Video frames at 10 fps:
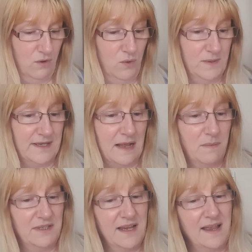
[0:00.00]
who was
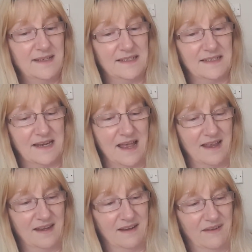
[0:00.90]
Albert
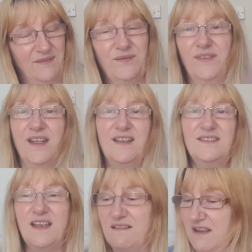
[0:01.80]
Einstein.
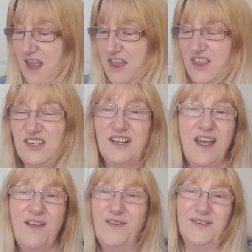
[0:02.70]
So there's
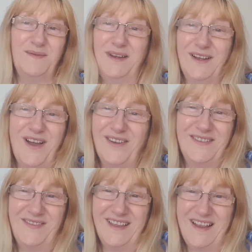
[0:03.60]
loads. I mean, I
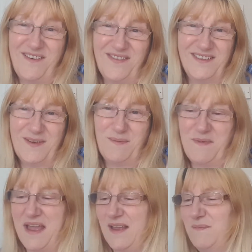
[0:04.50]
can't even think off the top of
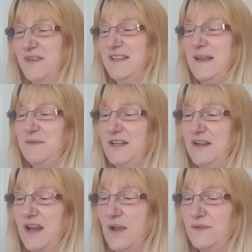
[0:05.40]
my head, but there's
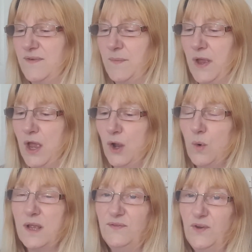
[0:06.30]
absolutely loads of them.
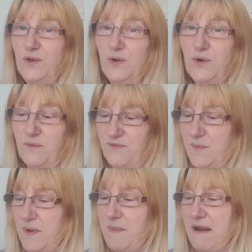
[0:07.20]
Quite a few do come
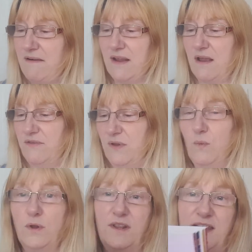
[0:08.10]
from America. I
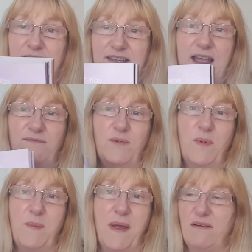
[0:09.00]
think one of these came
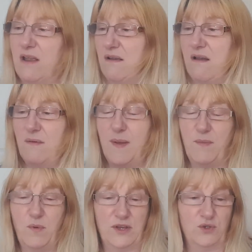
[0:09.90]
from America. I can't
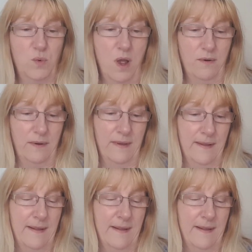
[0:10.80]
remember which one.